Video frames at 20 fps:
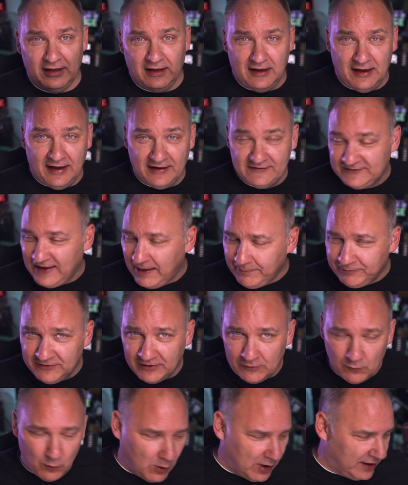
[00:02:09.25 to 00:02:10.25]
except
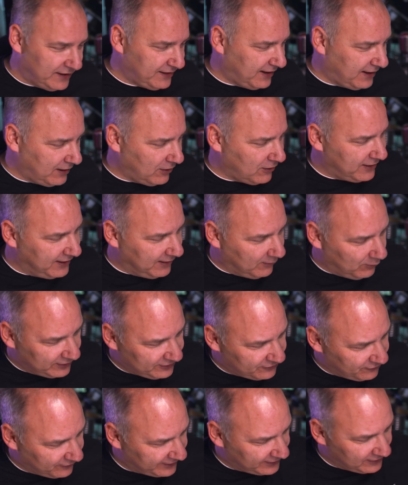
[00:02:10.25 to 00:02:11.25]
in one area, one
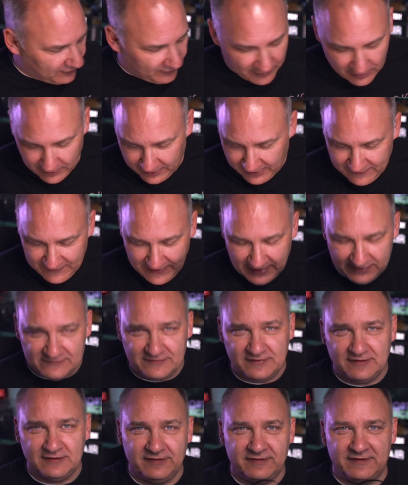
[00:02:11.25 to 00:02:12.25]
critical area, and that's
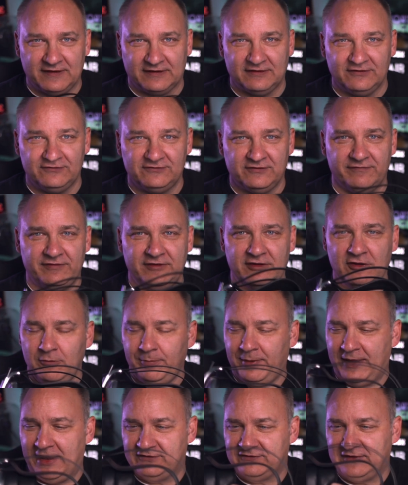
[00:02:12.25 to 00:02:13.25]
the thickness of the ear
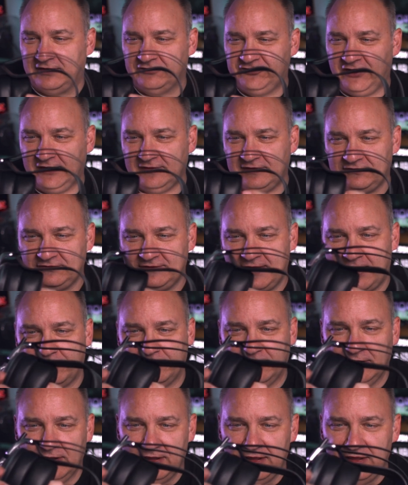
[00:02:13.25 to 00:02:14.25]
pads. Now check this out.
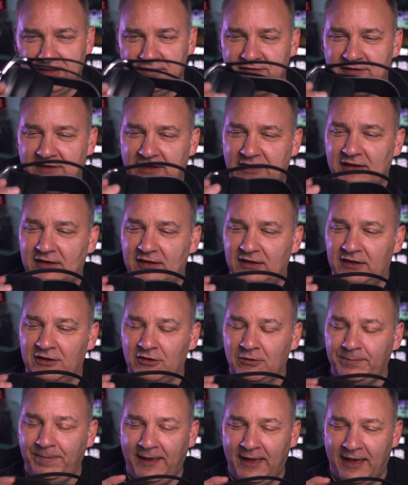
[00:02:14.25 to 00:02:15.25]
The
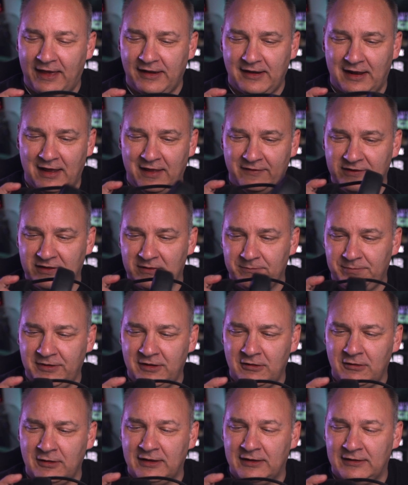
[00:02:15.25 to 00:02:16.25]
ear pad on the
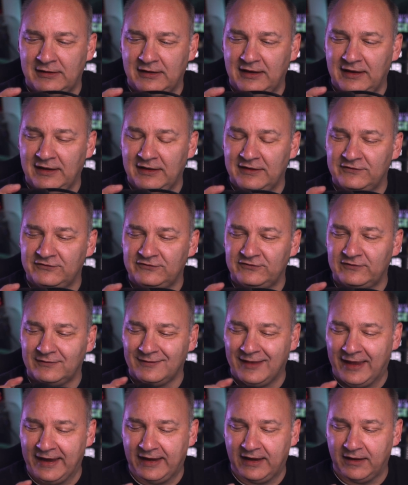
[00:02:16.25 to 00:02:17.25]
Empyrean is
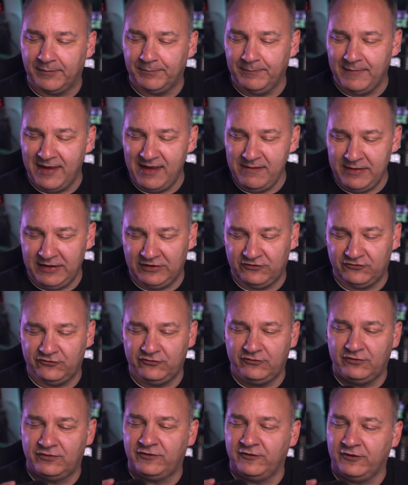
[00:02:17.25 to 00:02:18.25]
like maybe
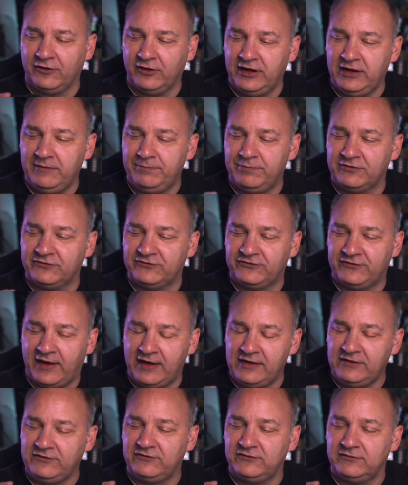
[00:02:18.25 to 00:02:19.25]
30%,
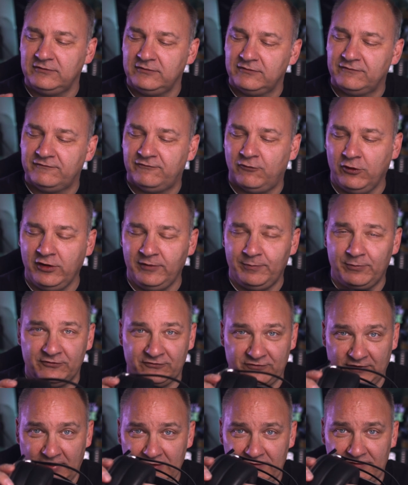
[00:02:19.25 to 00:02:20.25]

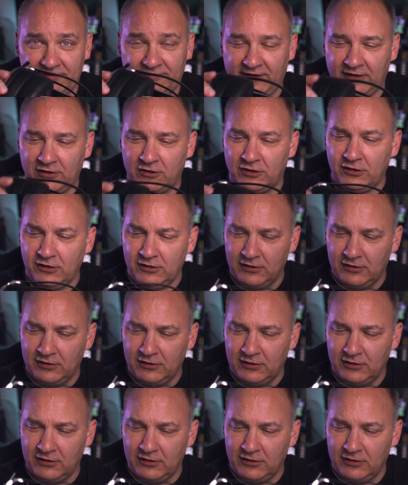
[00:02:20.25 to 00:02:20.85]
40% thicker